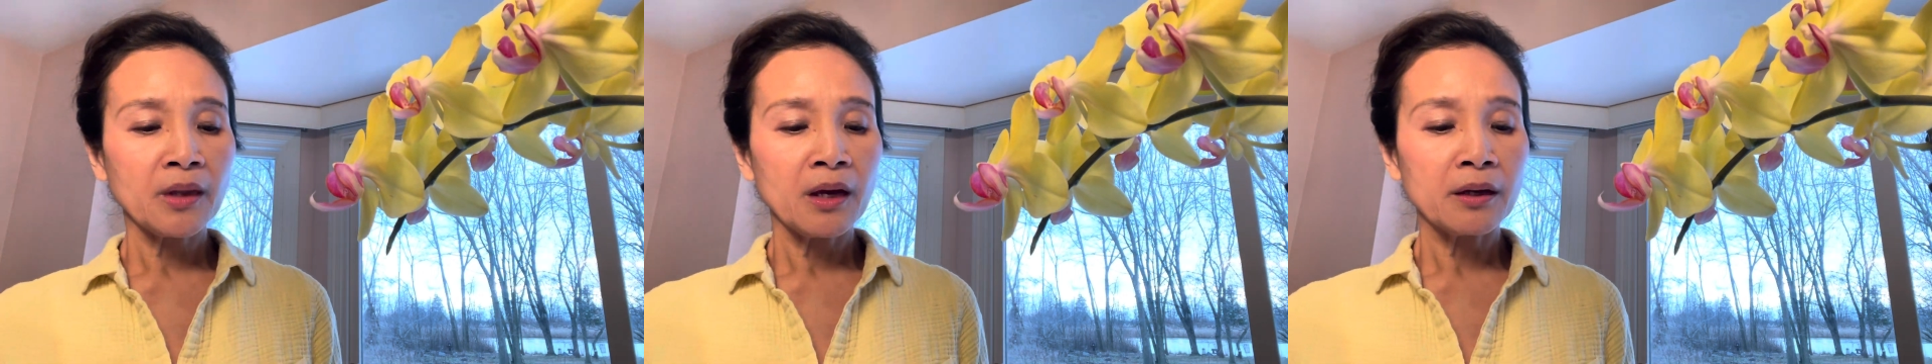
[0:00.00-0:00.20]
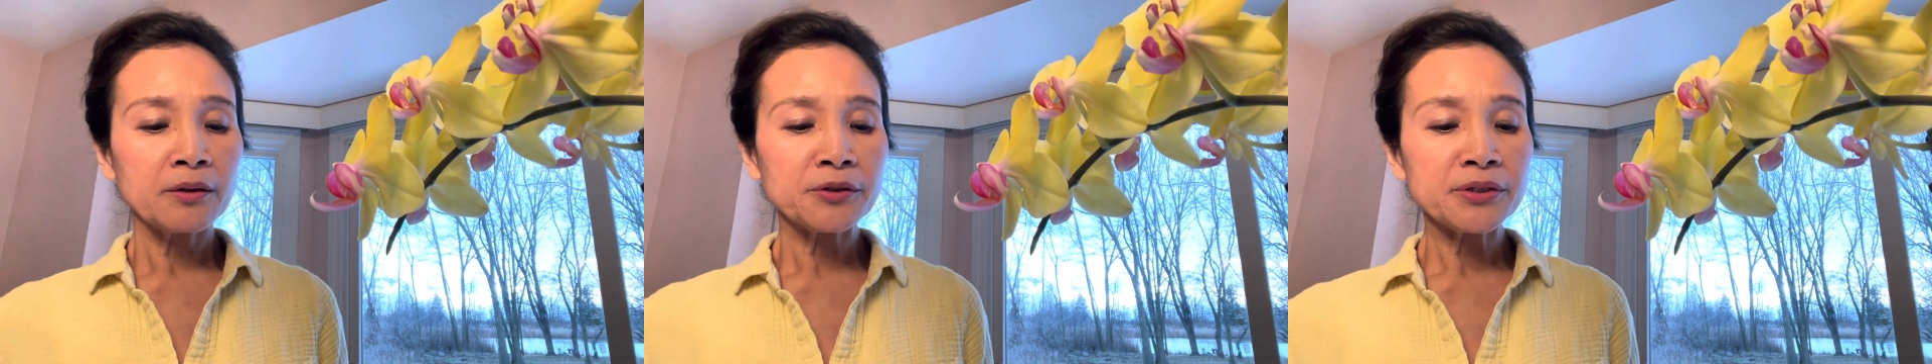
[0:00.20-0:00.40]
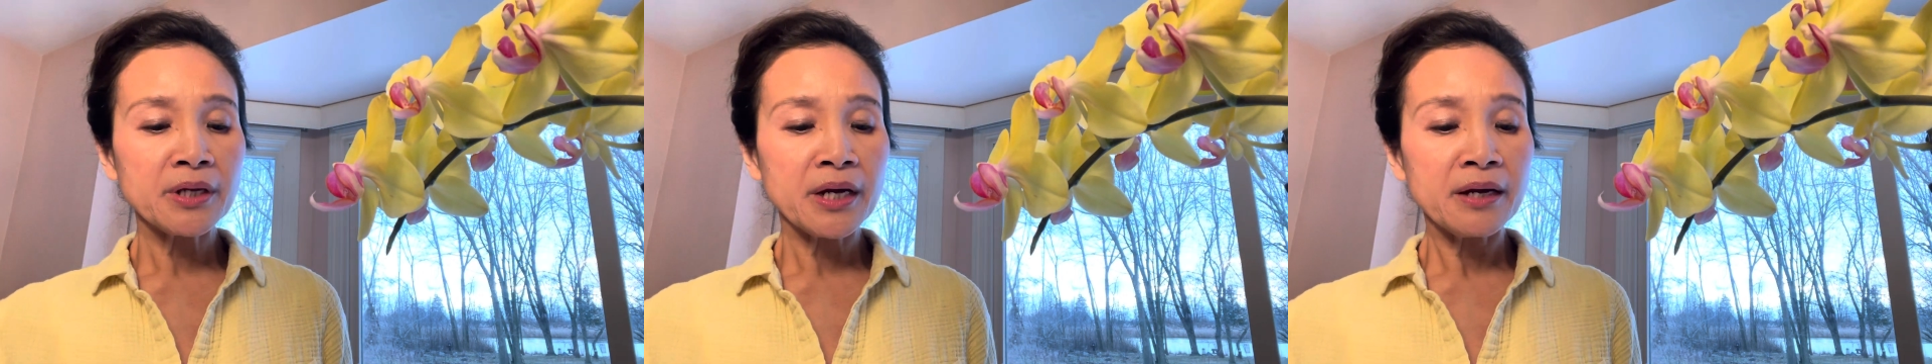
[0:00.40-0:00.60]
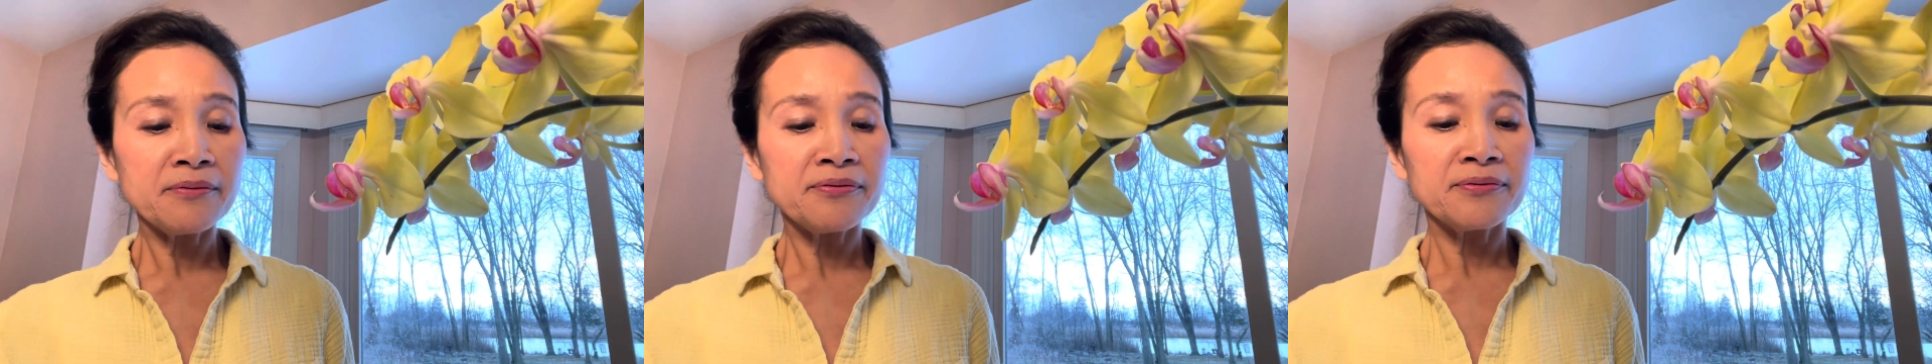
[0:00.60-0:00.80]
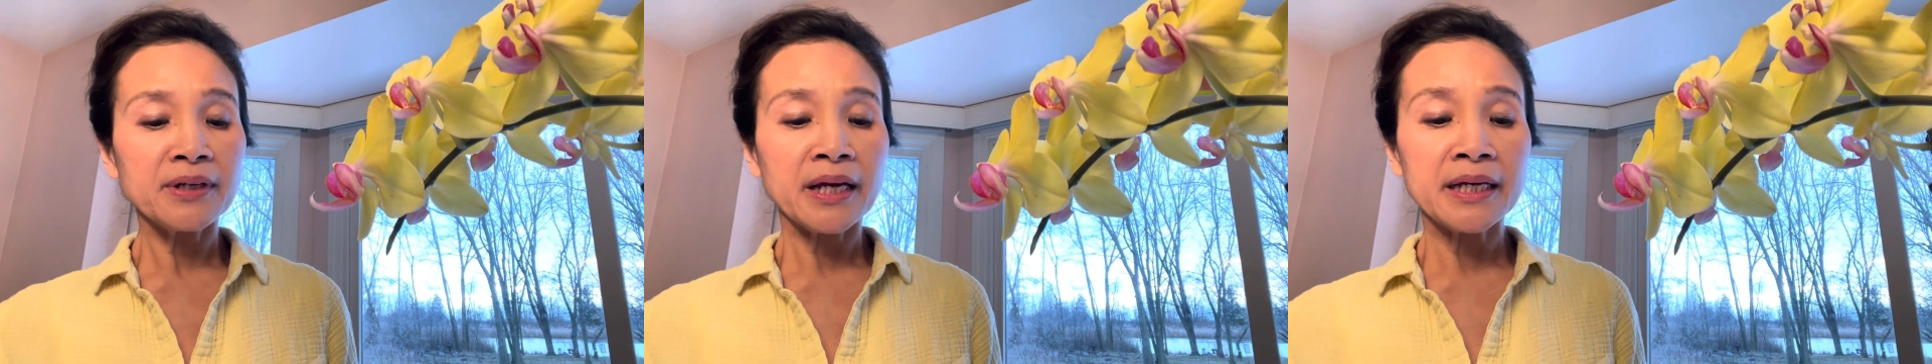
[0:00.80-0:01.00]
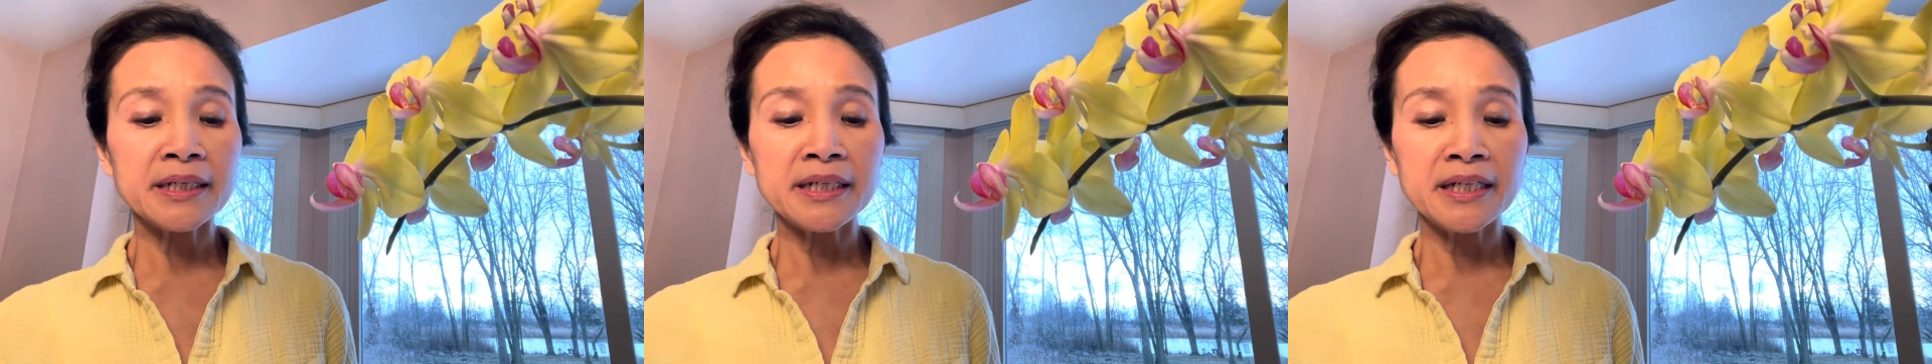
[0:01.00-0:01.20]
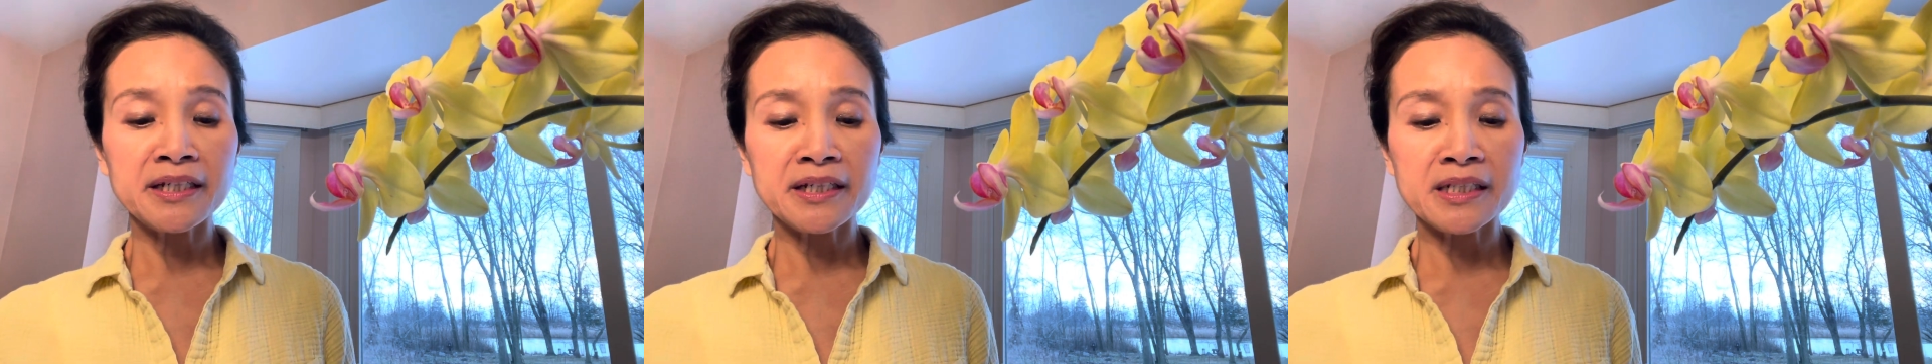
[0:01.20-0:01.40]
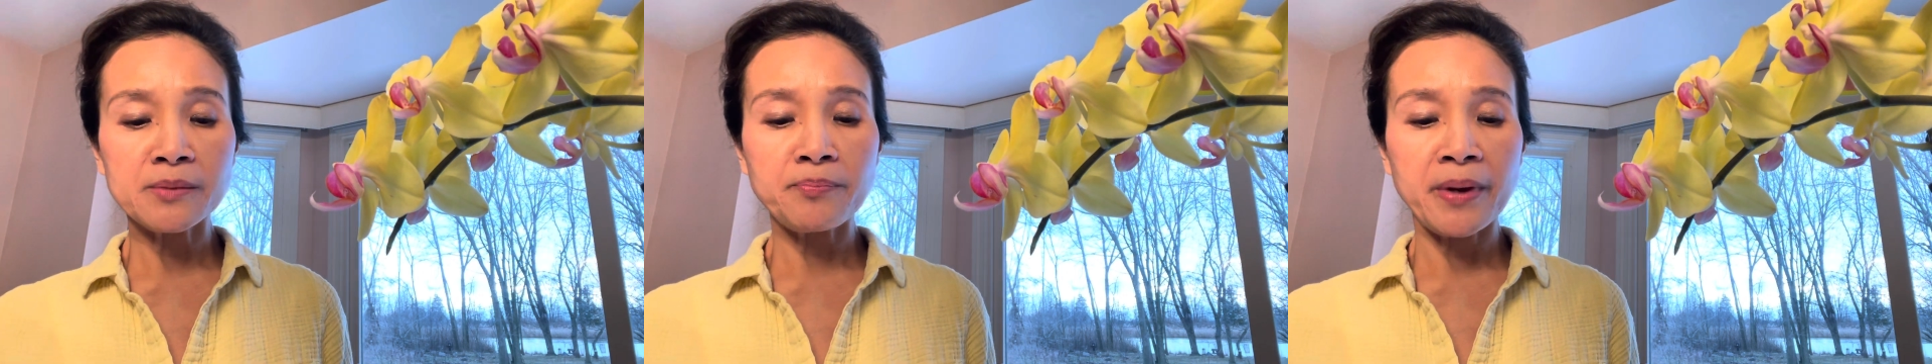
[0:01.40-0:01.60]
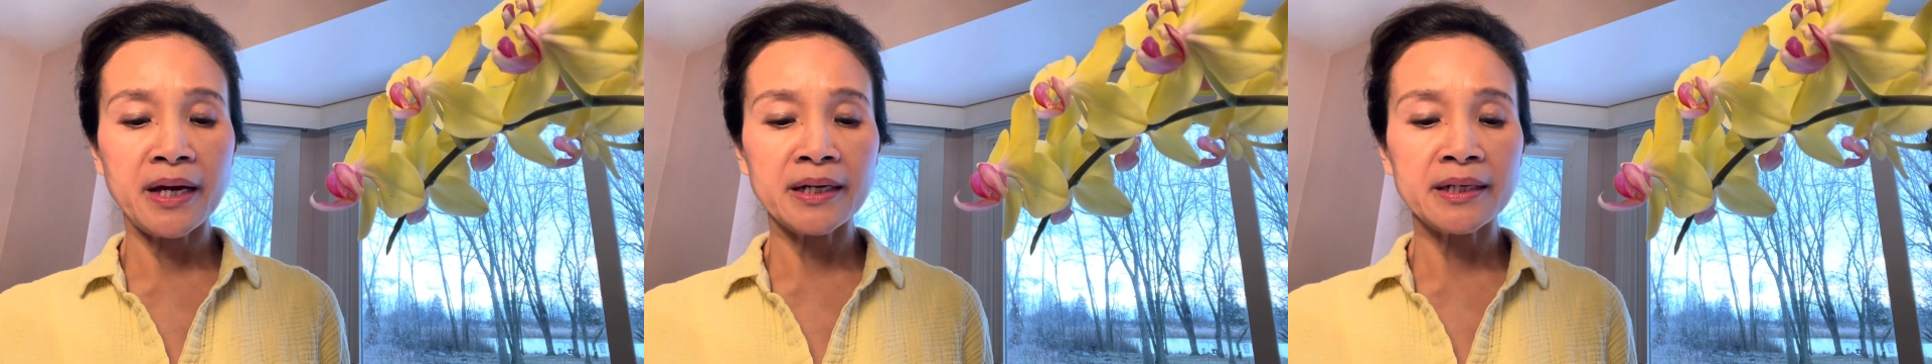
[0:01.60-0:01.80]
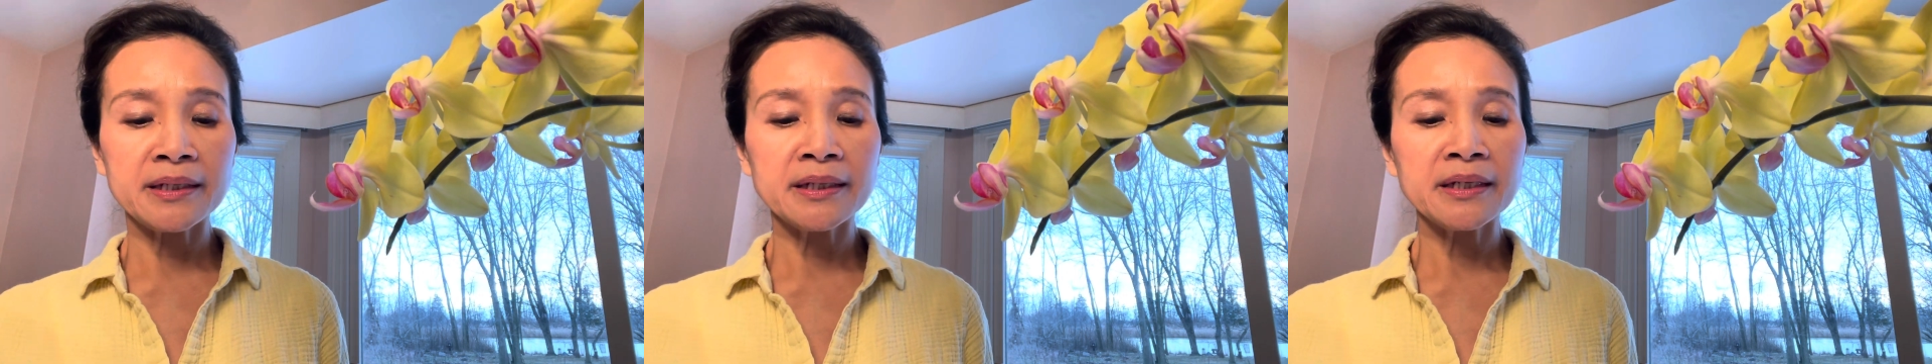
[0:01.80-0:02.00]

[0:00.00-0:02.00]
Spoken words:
Gustav laid in his bed,